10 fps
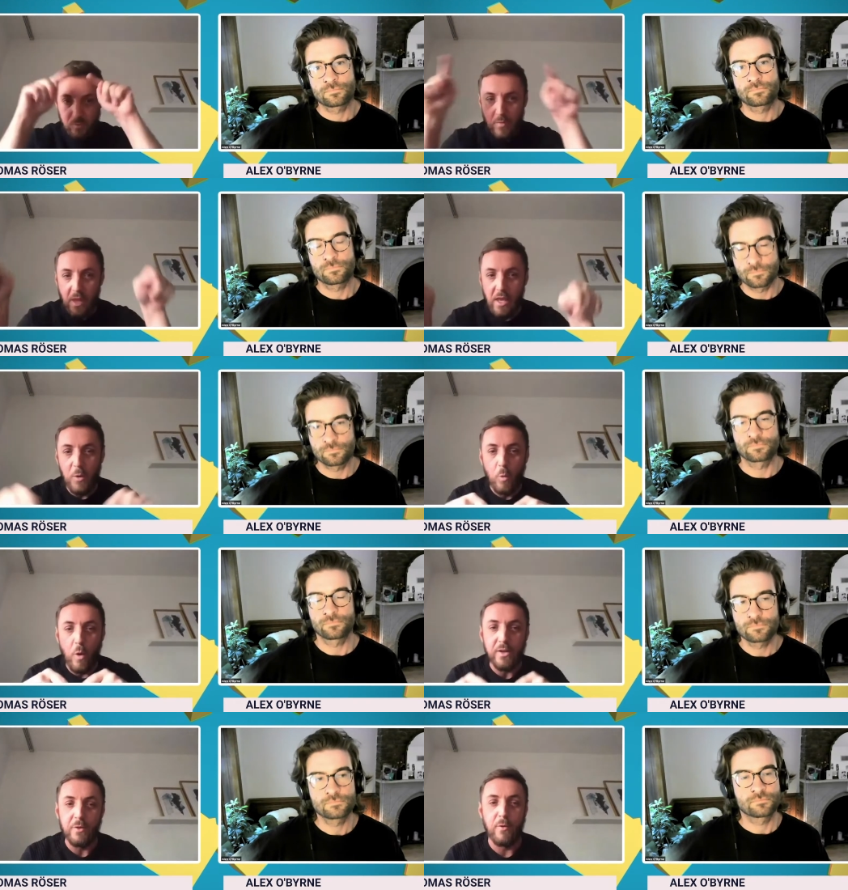Speaker 1: in mm.
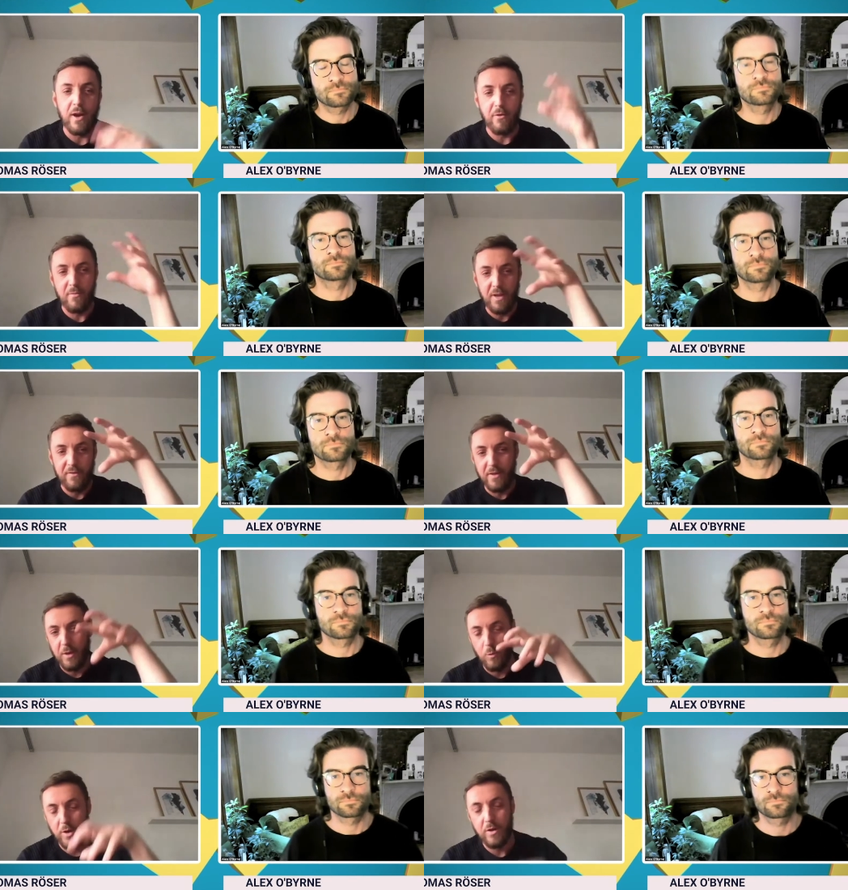one environment in,
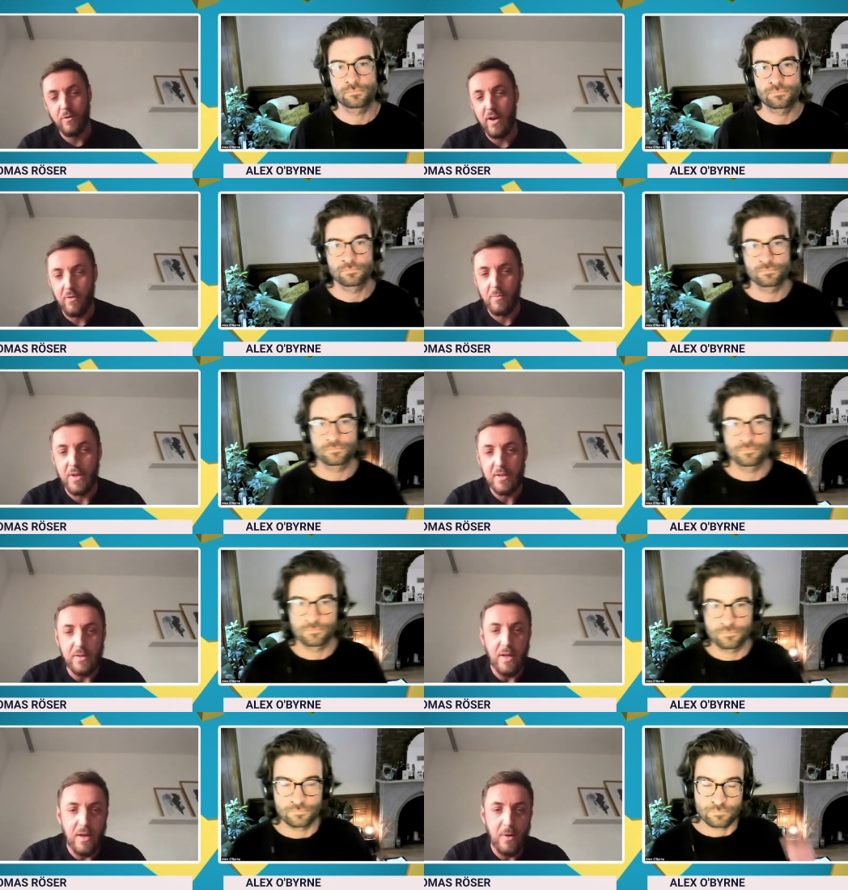in one environment
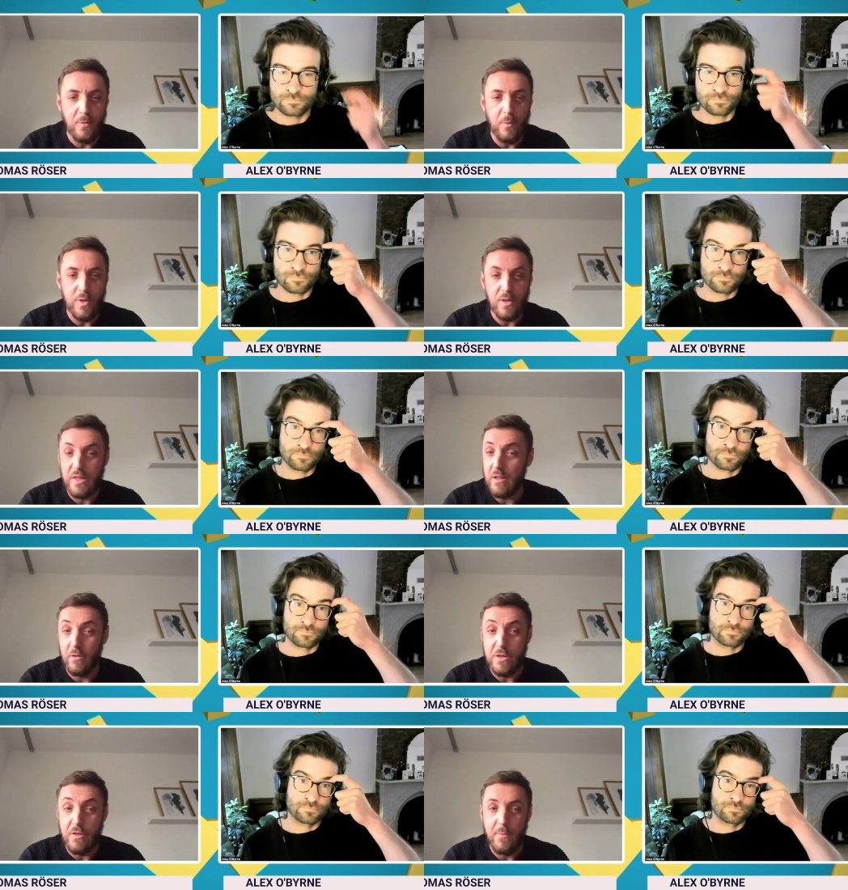uh, which is
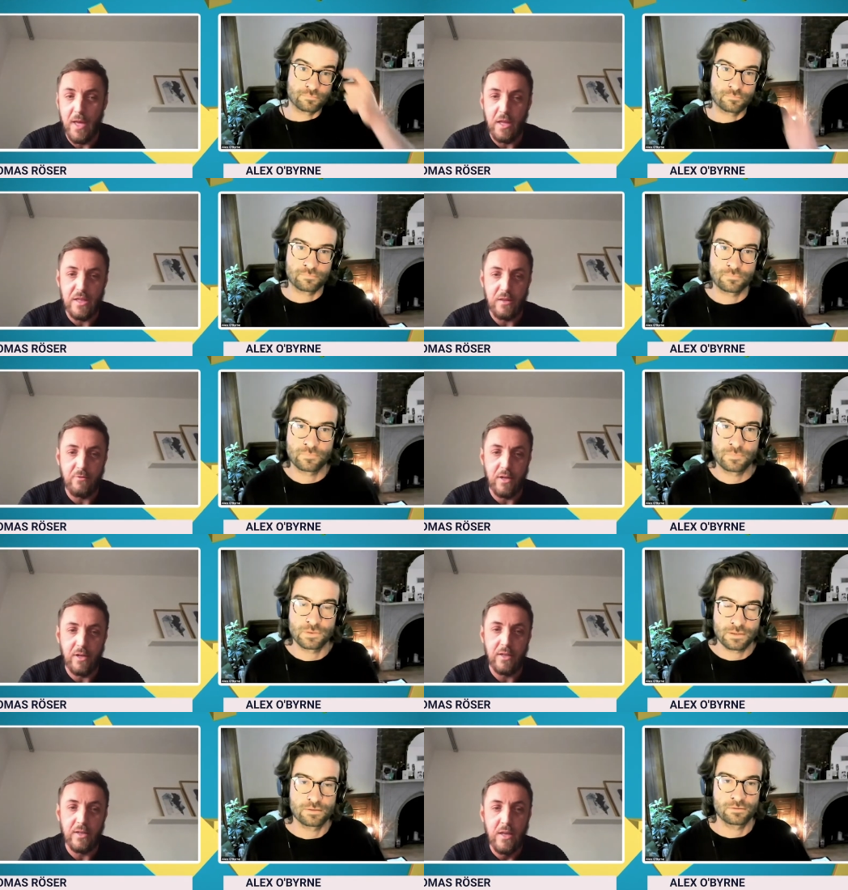also amazing
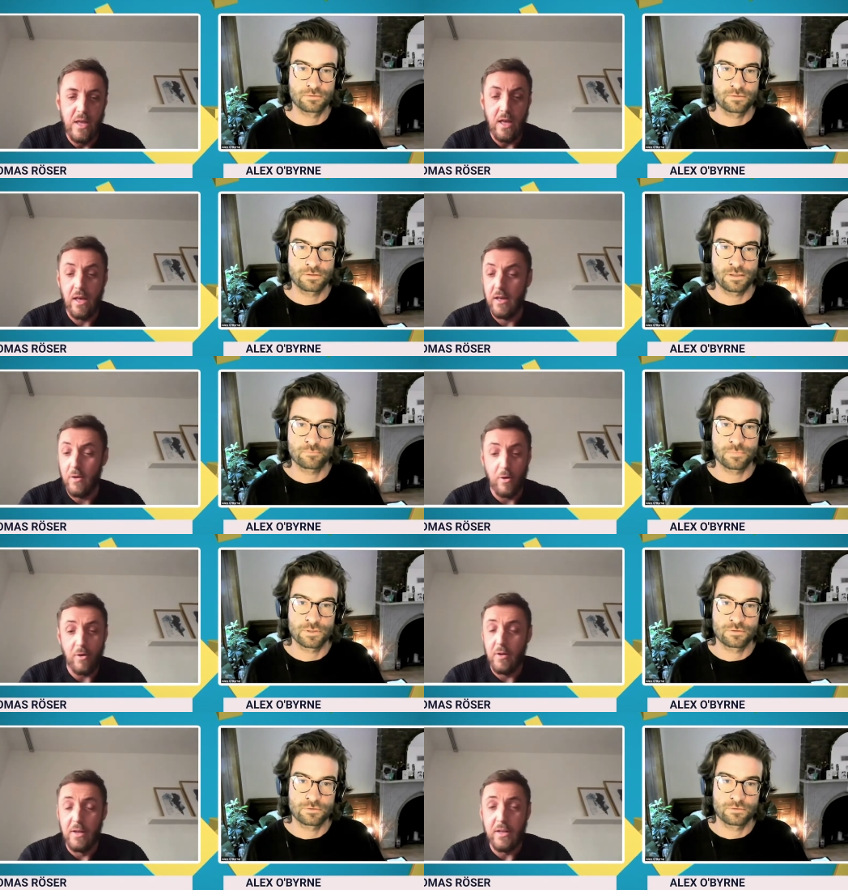really uh,
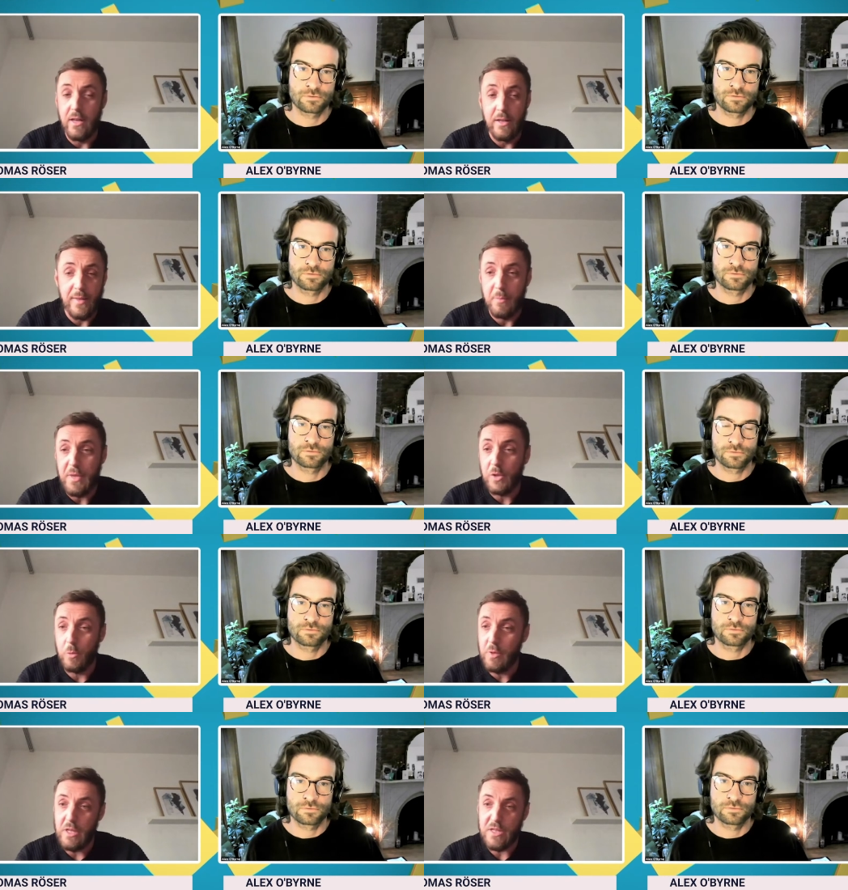or another
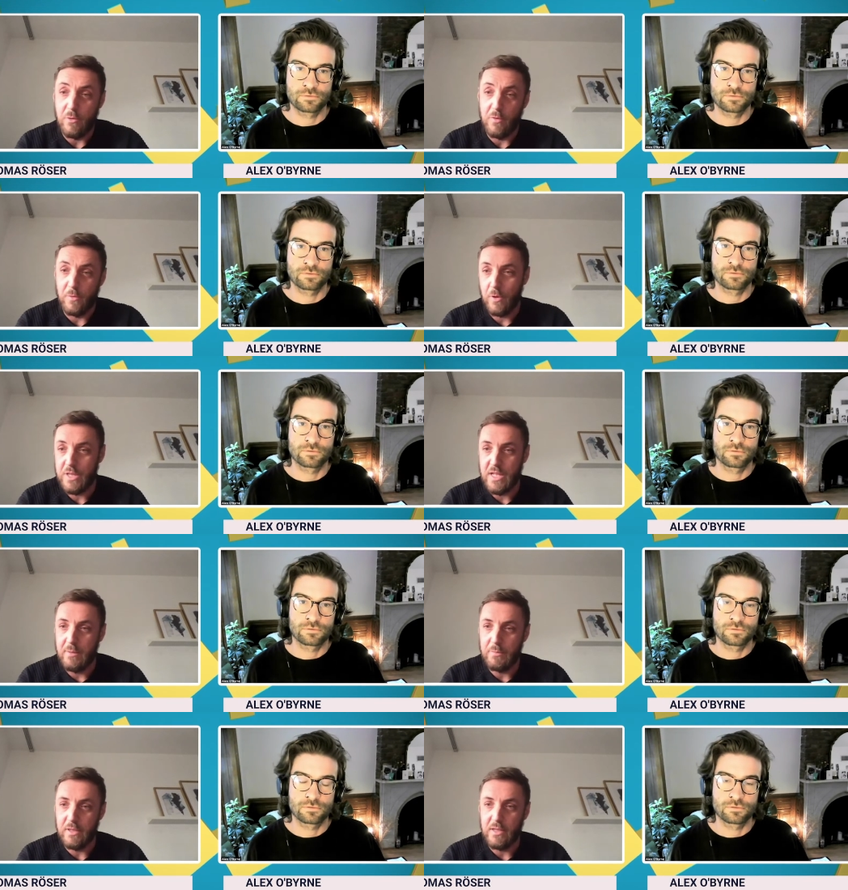b2b store for
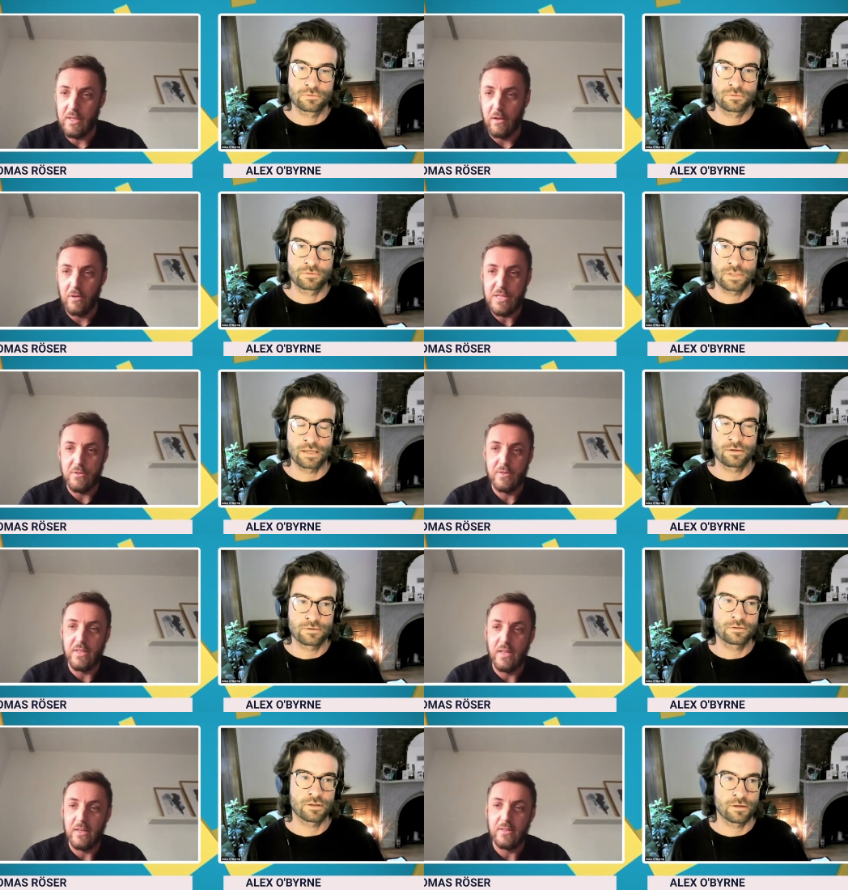example also yeah,
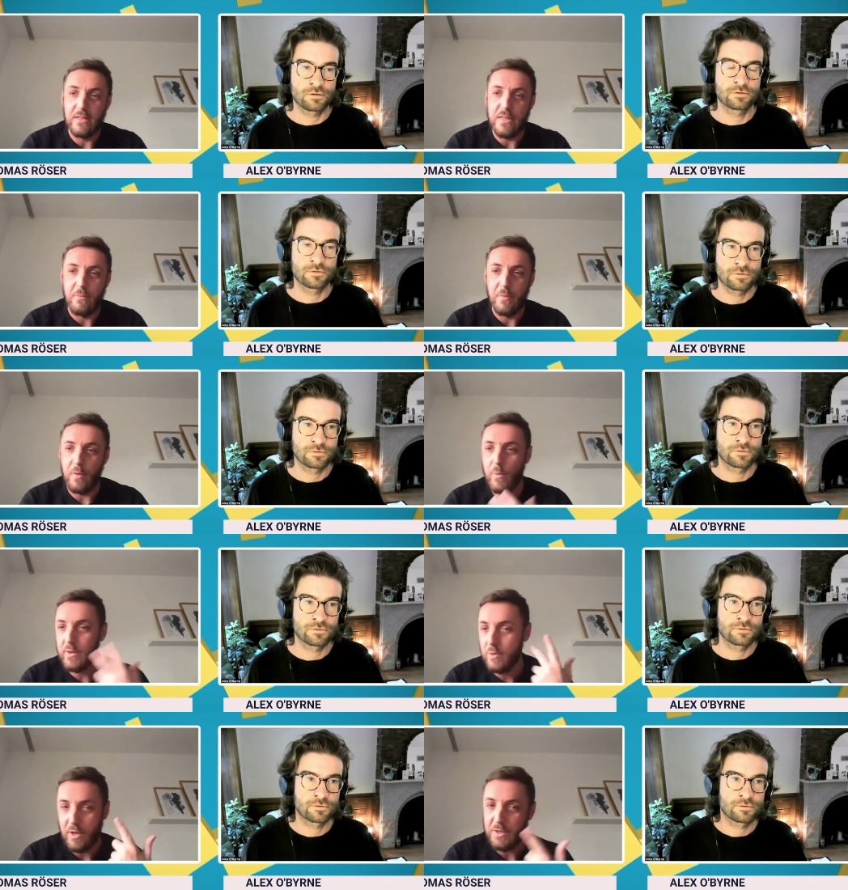uh, yeah. something we
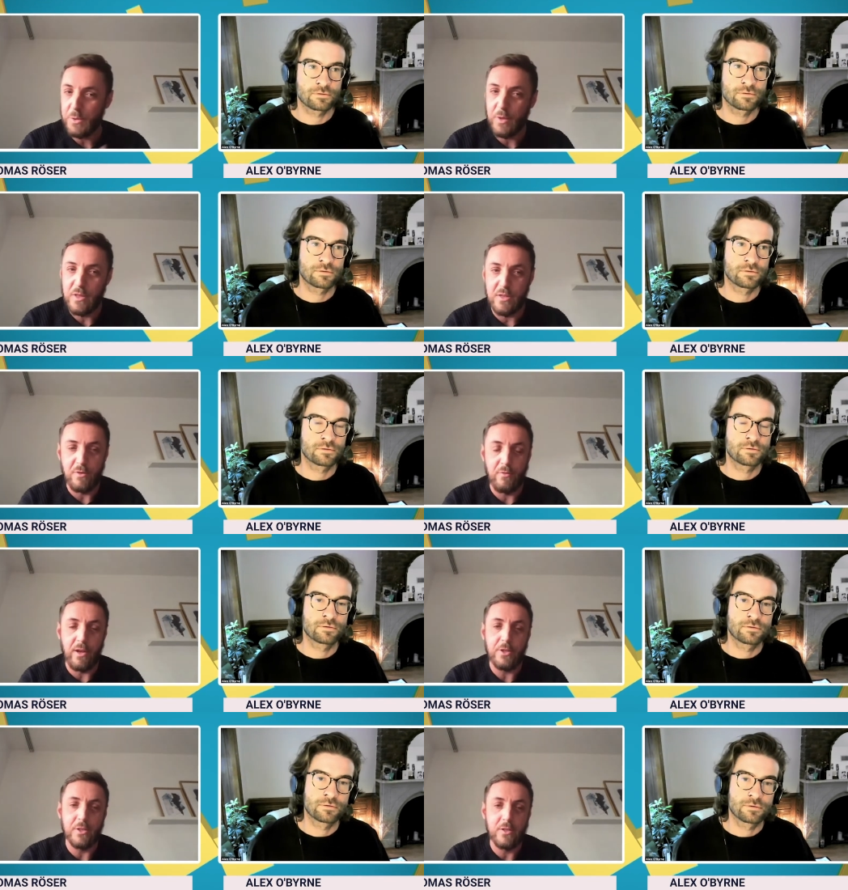took into
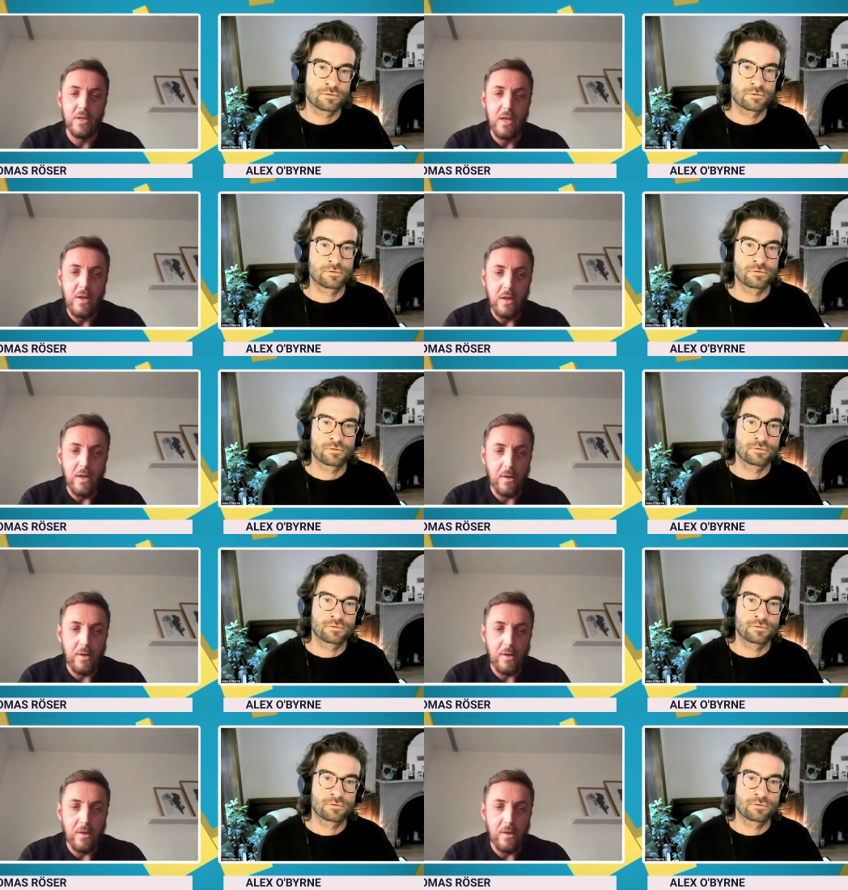consideration uh,